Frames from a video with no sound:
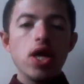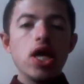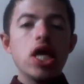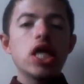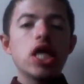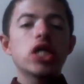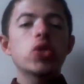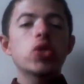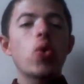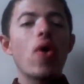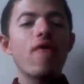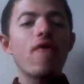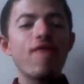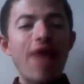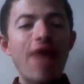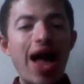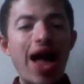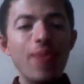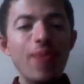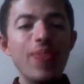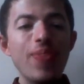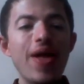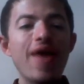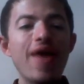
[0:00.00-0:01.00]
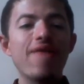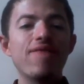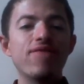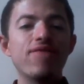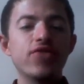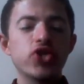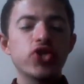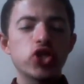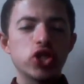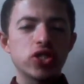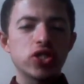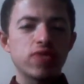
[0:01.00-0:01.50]
So I found that
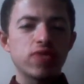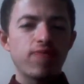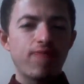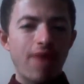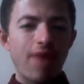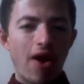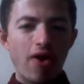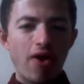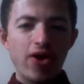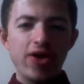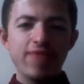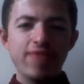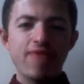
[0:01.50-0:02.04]
just very,